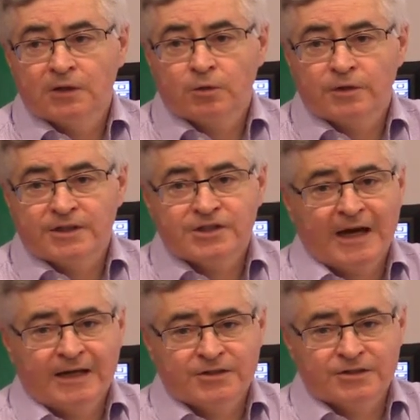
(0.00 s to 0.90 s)
where the
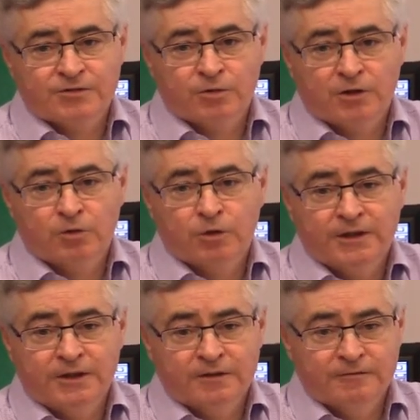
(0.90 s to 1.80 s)
challenges were, where
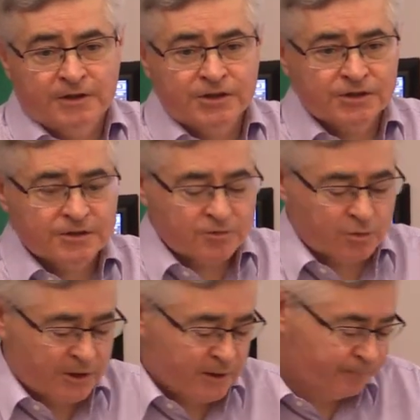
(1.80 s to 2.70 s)
the innovations
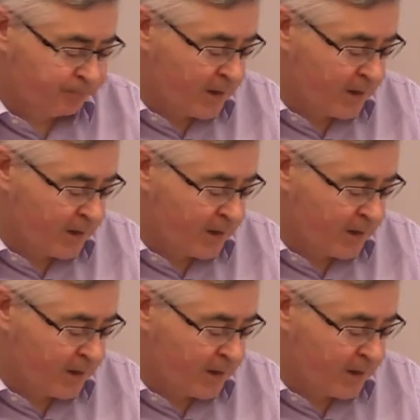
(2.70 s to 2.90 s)
were,